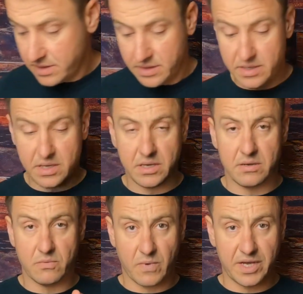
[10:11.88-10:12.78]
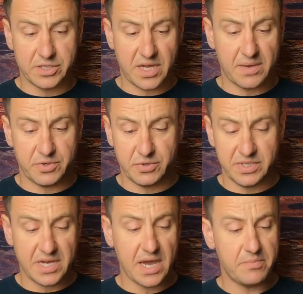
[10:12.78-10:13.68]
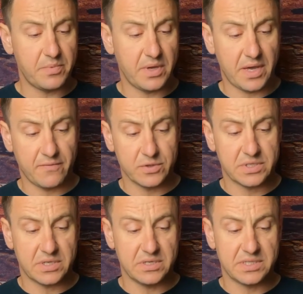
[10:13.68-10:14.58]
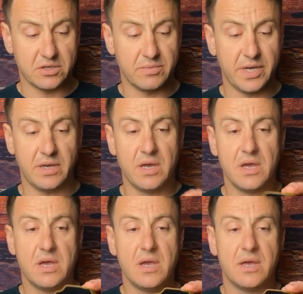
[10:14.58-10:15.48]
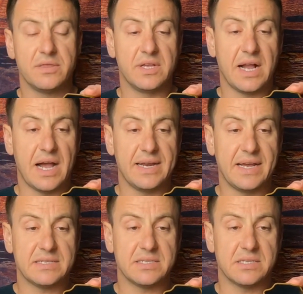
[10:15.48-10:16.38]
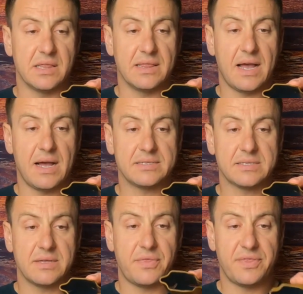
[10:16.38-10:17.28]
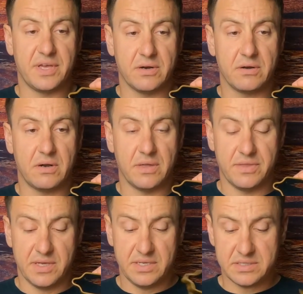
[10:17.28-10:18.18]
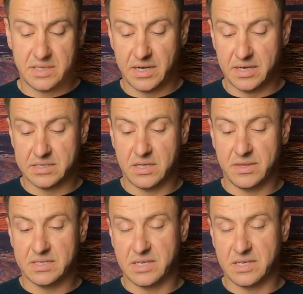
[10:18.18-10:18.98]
the range type, duty type versus concealment, the Kydex is a lot thinner on this than it is on this.